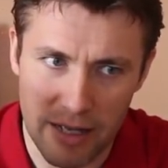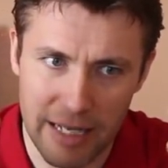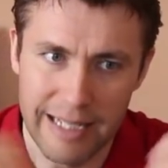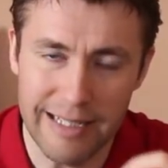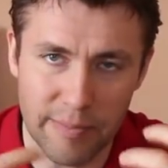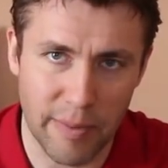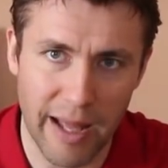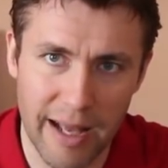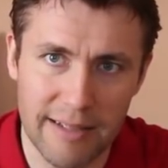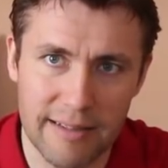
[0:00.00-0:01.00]
his
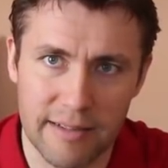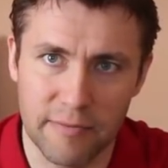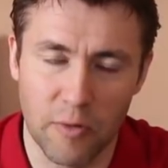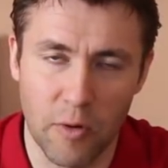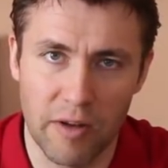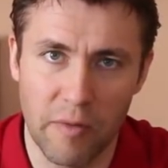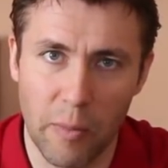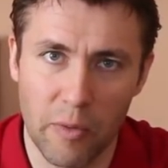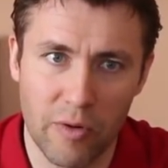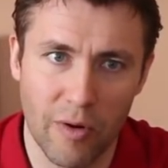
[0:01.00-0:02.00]
plans for
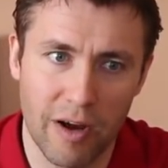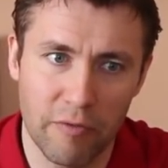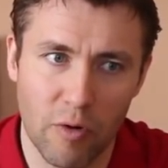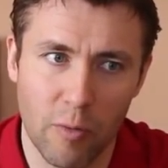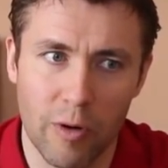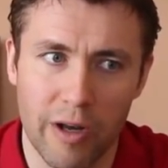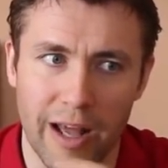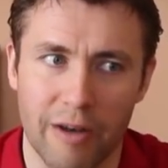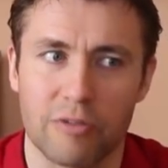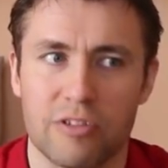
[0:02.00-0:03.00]
Liverpool going forward
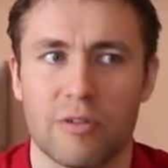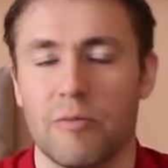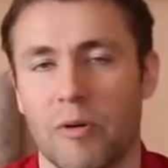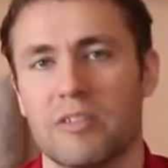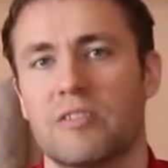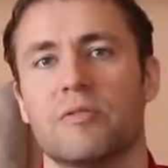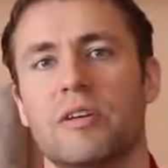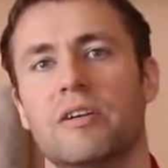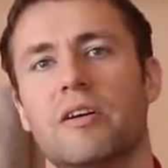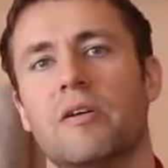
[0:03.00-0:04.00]
and also he wants to
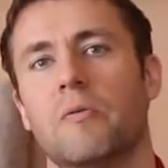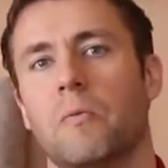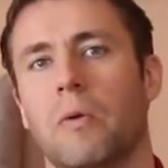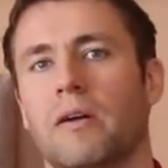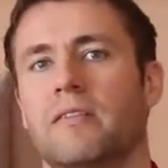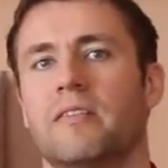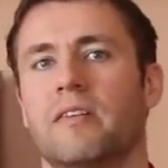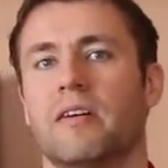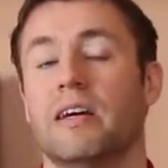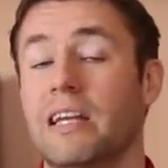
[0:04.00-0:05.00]
hear what
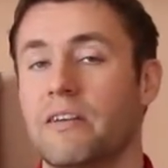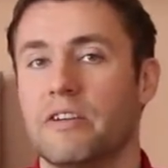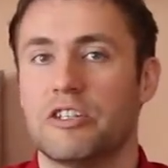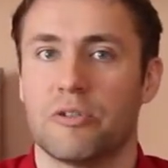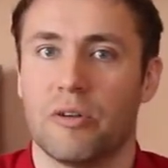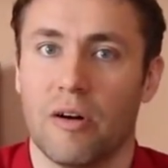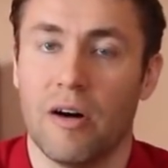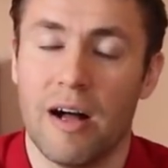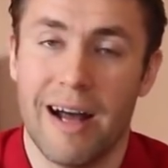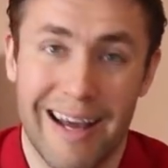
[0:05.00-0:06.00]
the
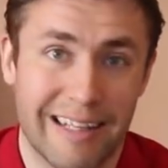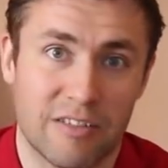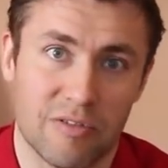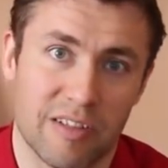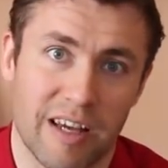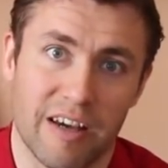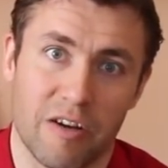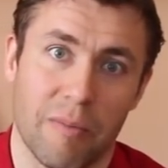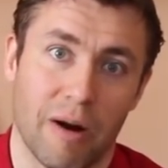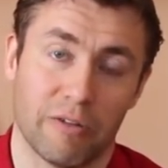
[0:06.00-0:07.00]
individual has to say
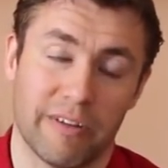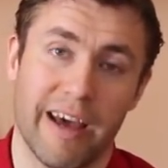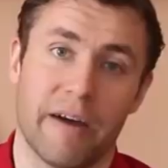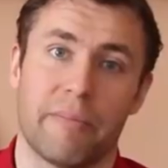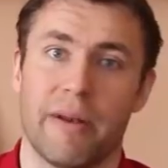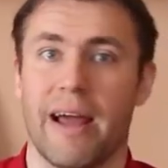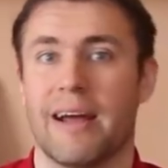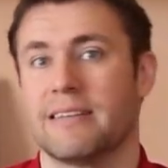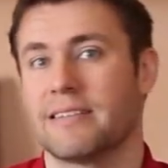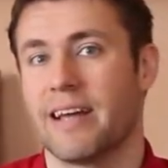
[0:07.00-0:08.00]
about their
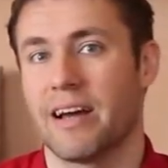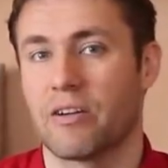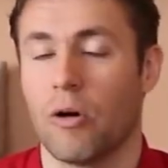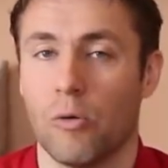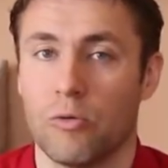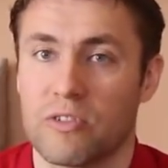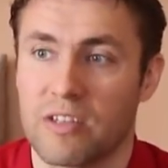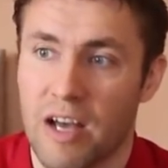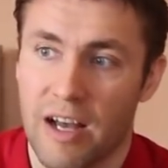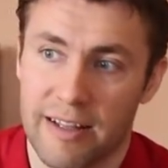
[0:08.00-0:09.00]
plans, their
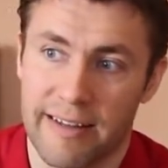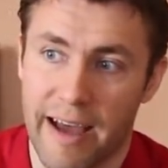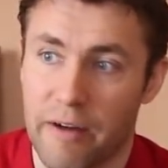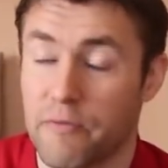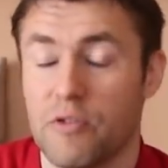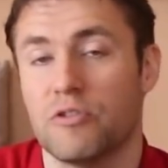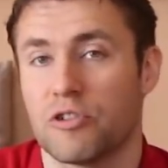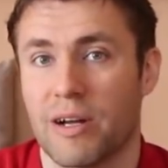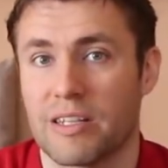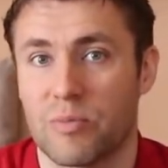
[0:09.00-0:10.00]
goals, their
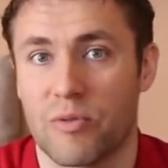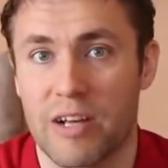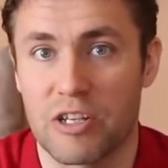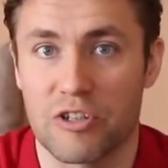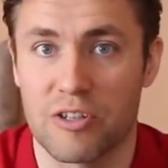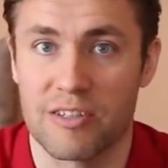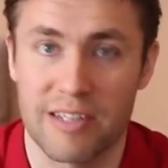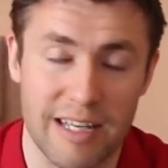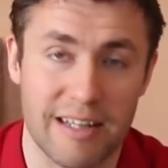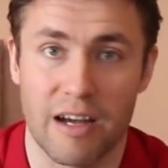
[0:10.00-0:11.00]
future aspirations
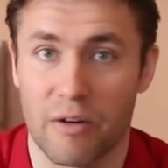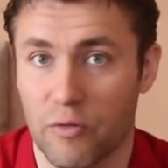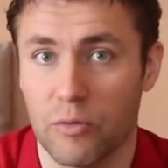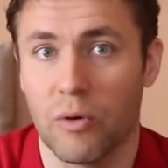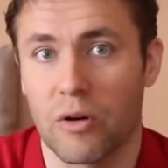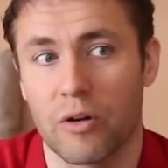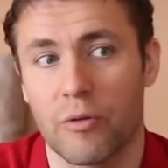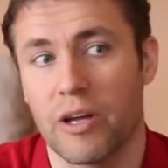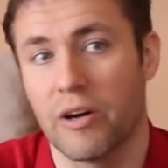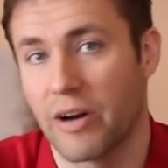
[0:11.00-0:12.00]
in their football
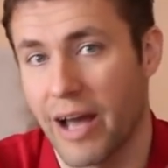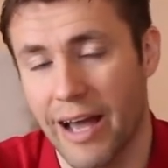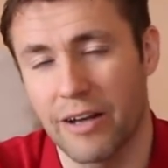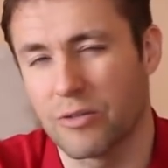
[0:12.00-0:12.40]
career and